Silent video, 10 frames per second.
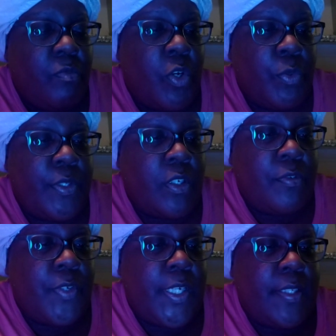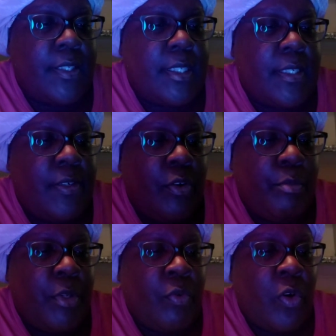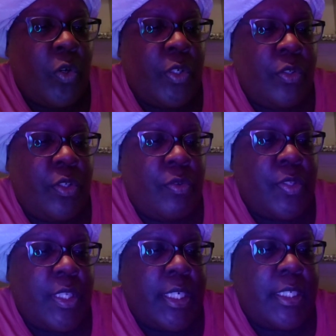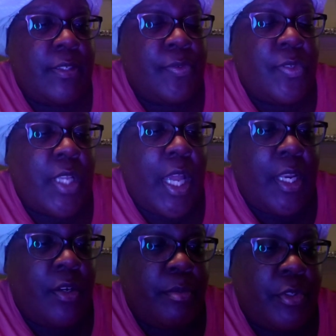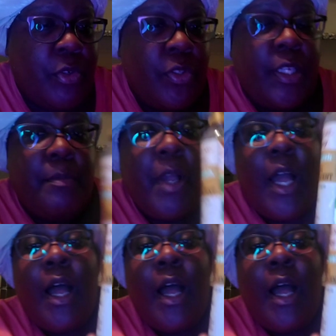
no sulfates, no mineral oils, no silicones, and no petroleum.